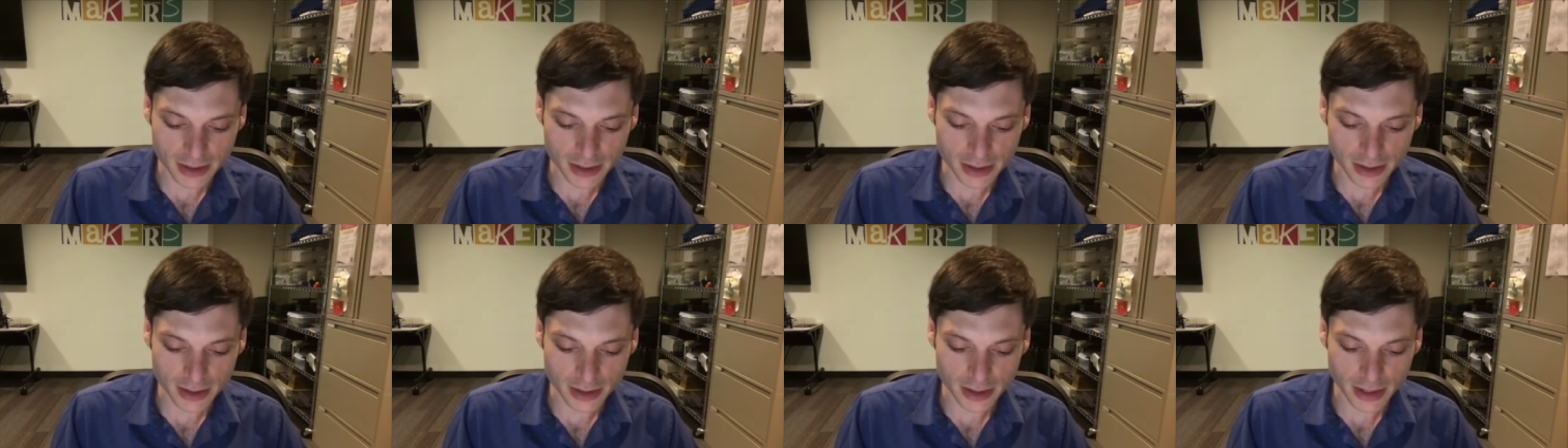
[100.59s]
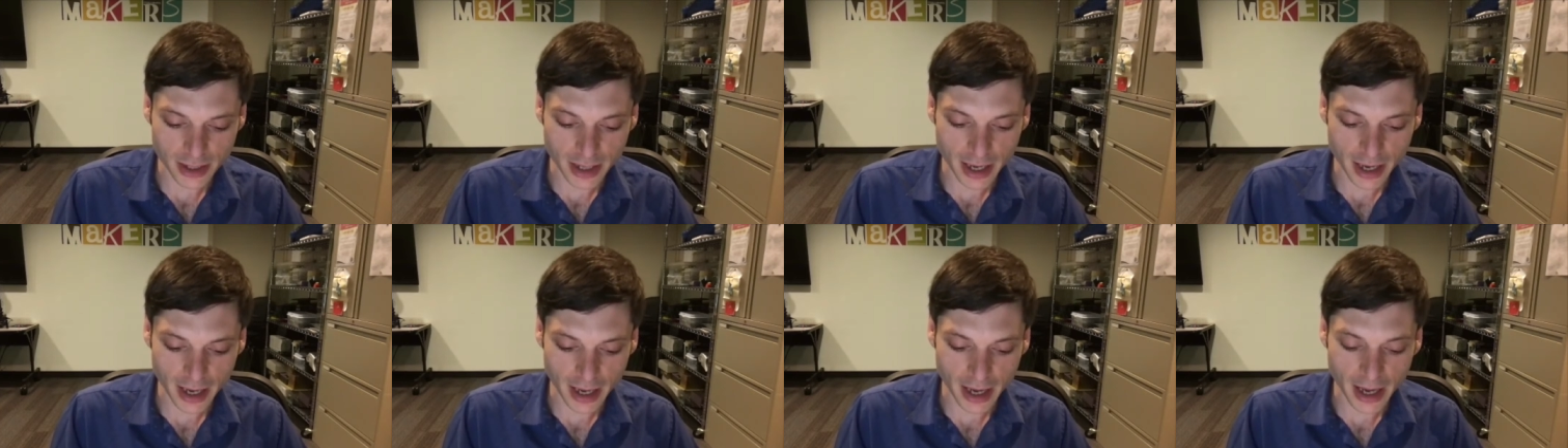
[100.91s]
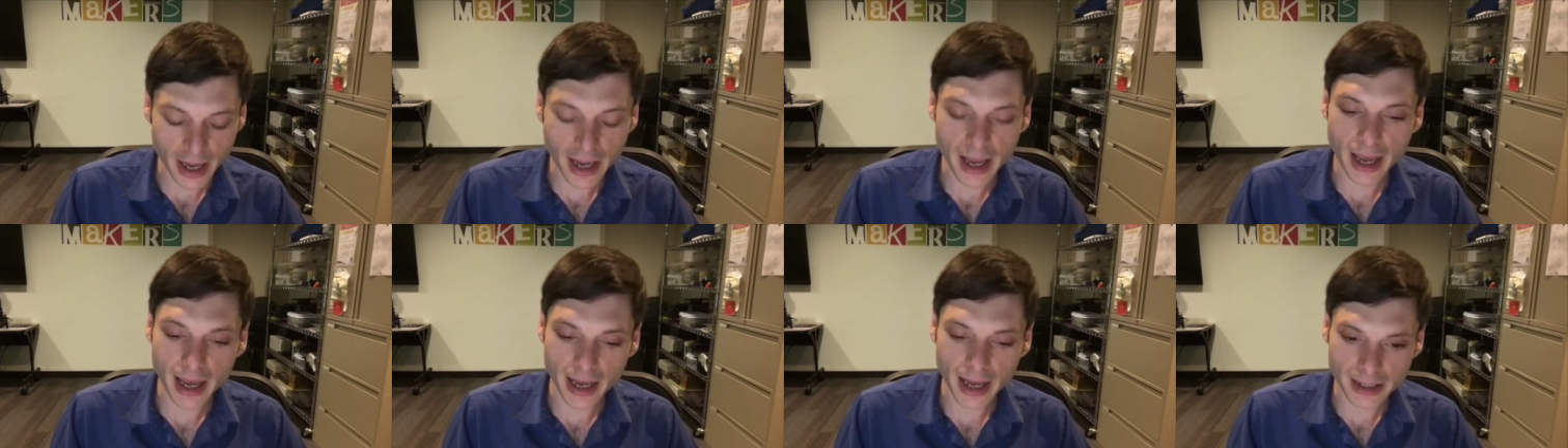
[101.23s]
to
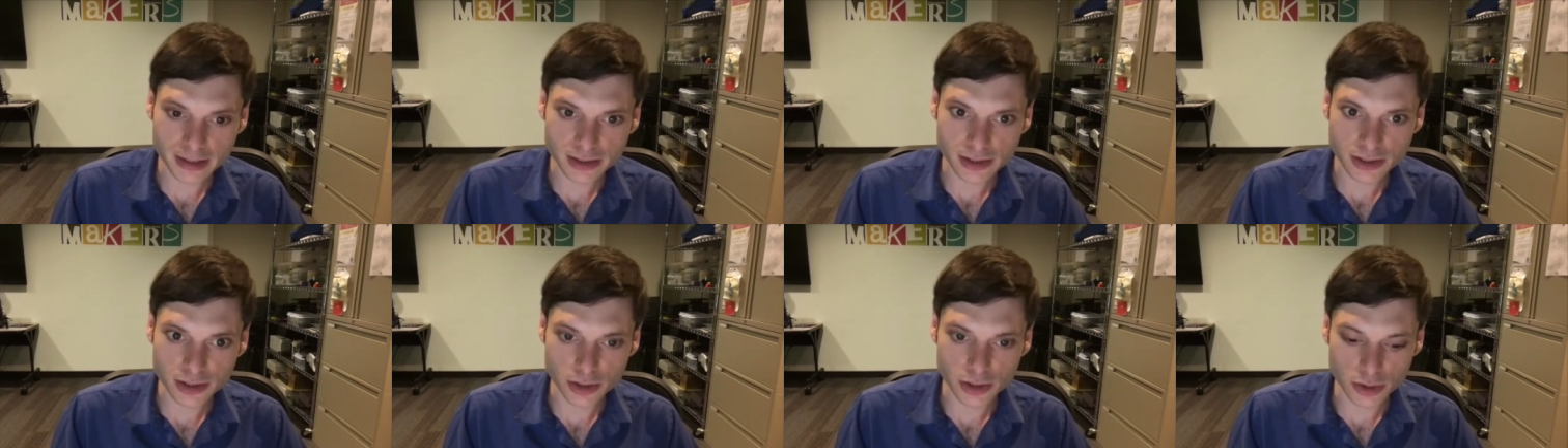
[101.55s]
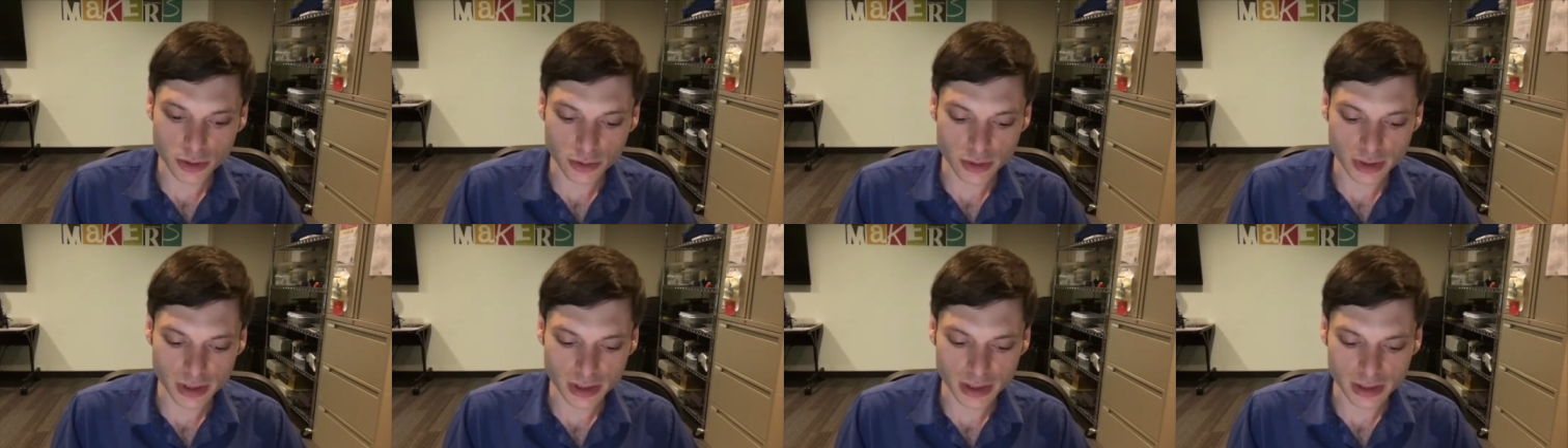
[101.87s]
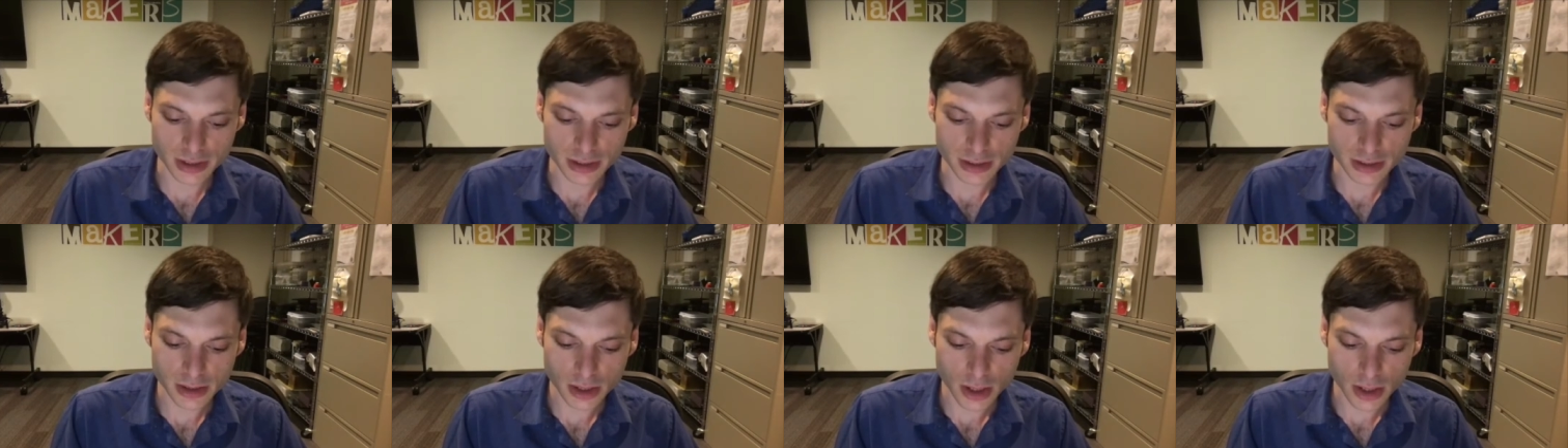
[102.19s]
ask you
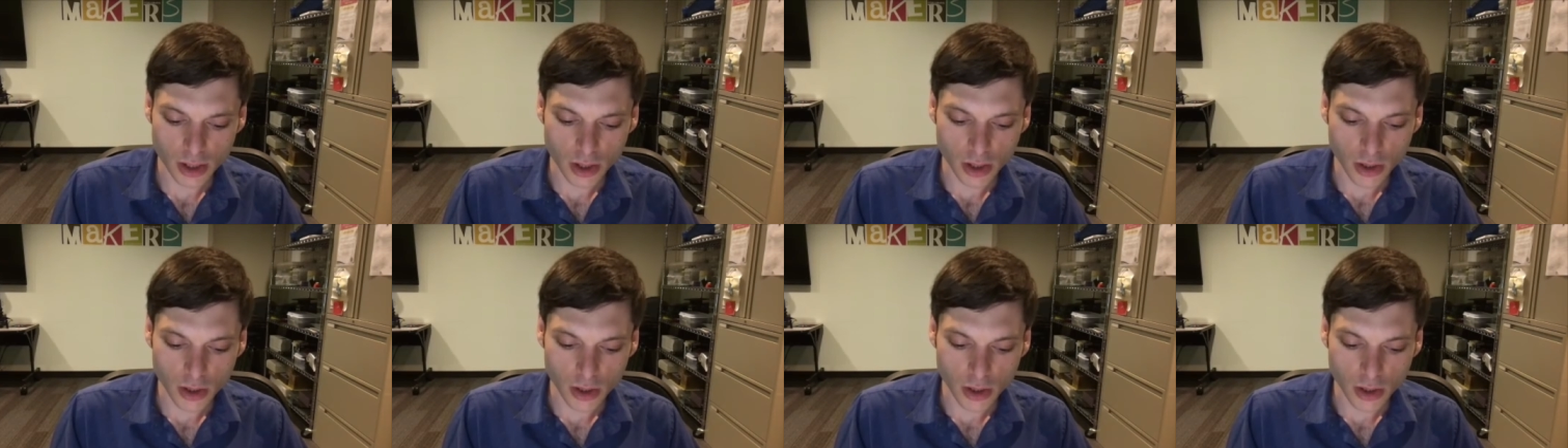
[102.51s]
is,